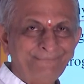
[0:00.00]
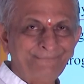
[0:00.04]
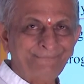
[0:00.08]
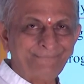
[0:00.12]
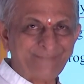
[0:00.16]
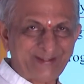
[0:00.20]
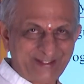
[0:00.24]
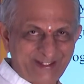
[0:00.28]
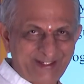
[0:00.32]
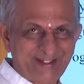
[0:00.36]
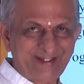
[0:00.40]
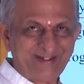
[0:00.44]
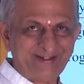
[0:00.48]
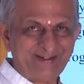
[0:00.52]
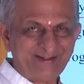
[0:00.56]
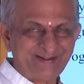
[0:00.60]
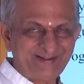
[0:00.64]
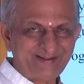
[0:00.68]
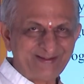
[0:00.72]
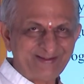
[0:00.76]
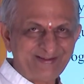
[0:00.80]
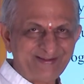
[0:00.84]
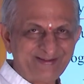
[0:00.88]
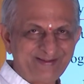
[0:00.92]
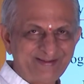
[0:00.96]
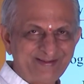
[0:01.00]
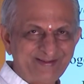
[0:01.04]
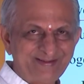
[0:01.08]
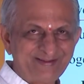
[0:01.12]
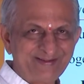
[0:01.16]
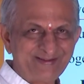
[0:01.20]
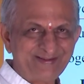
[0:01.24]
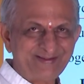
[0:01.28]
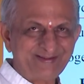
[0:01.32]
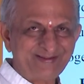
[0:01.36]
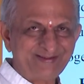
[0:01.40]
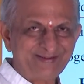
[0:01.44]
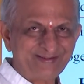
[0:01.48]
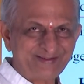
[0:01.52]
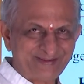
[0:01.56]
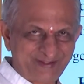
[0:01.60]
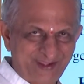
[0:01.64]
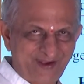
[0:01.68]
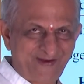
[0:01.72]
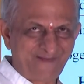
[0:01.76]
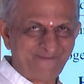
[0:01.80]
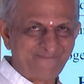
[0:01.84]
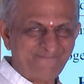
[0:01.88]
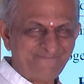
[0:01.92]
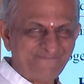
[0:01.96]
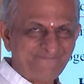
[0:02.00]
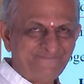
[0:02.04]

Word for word: Biden. Yeah.